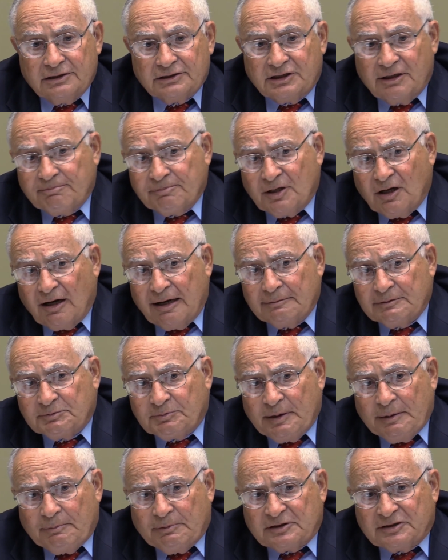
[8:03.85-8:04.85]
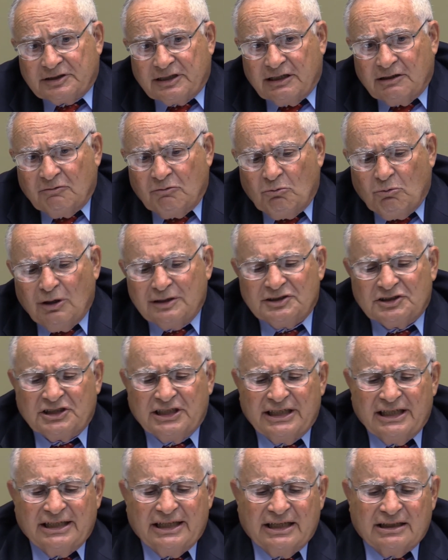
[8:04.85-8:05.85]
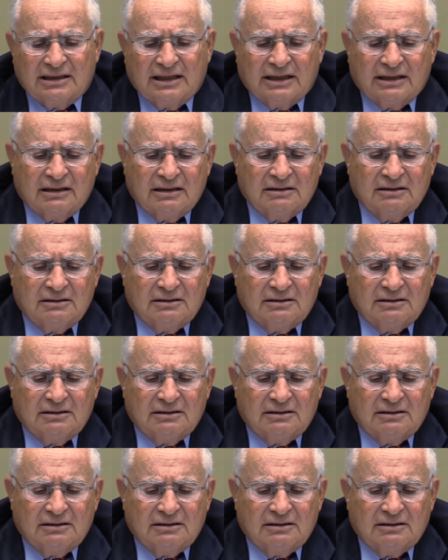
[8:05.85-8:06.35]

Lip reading: Sometimes people say, what's the annealing